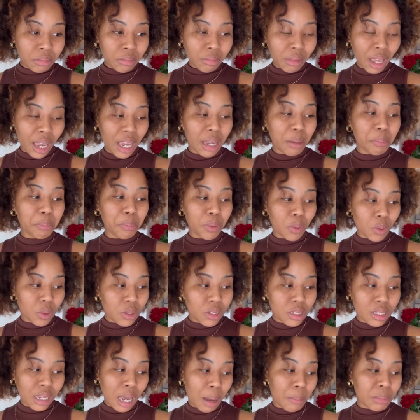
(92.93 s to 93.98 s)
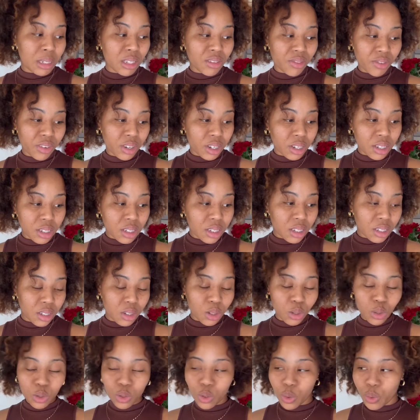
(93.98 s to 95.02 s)
and books comes first.
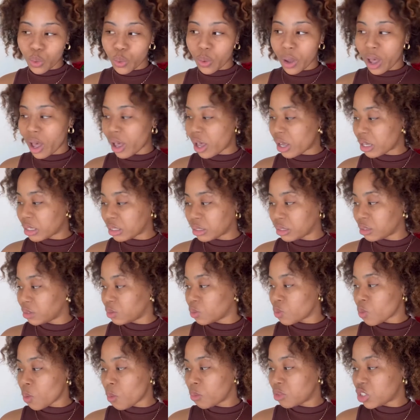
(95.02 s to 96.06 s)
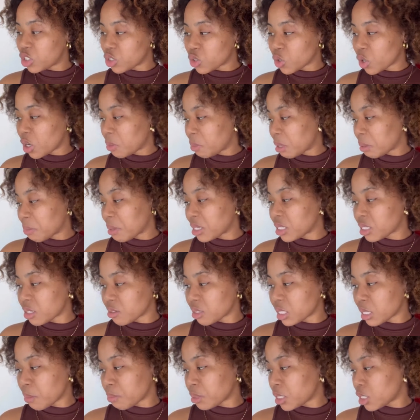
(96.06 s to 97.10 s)
So, uh, -uh just gonna make myself
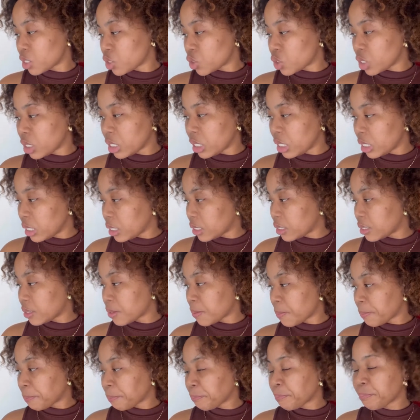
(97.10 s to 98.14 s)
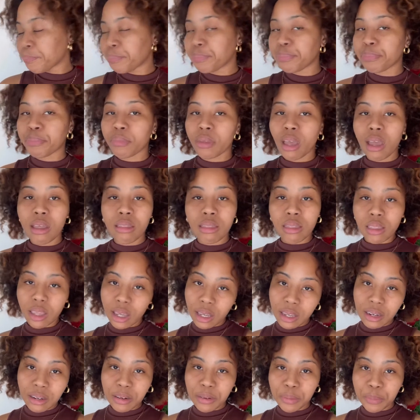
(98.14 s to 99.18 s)
something to eat and
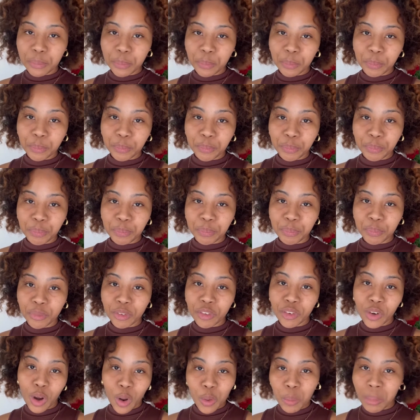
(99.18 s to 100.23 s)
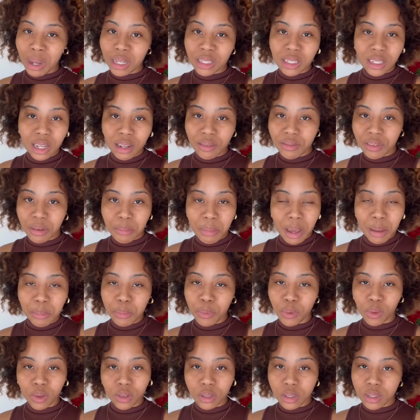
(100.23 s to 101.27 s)
then drown myself in my
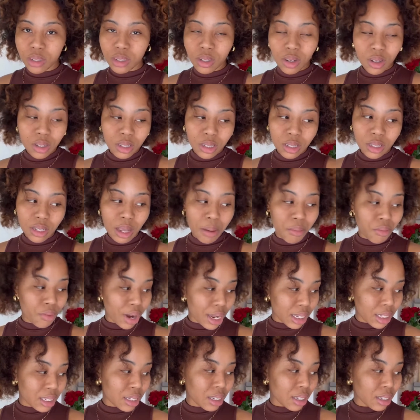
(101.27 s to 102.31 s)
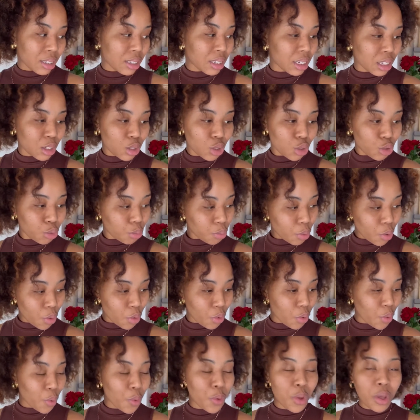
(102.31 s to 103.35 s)
books because i'm writing a test
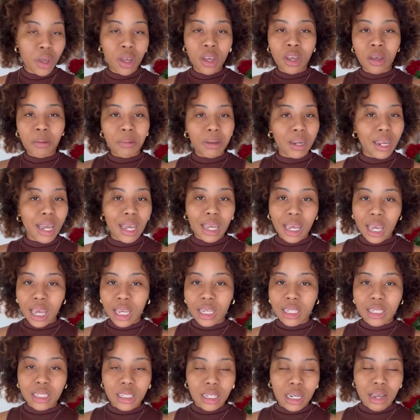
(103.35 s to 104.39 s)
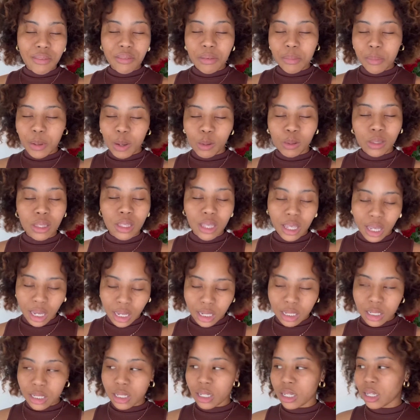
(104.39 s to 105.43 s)
tomorrow but yeah guys enough about
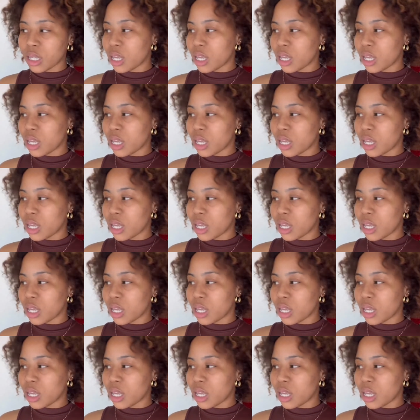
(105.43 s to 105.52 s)
that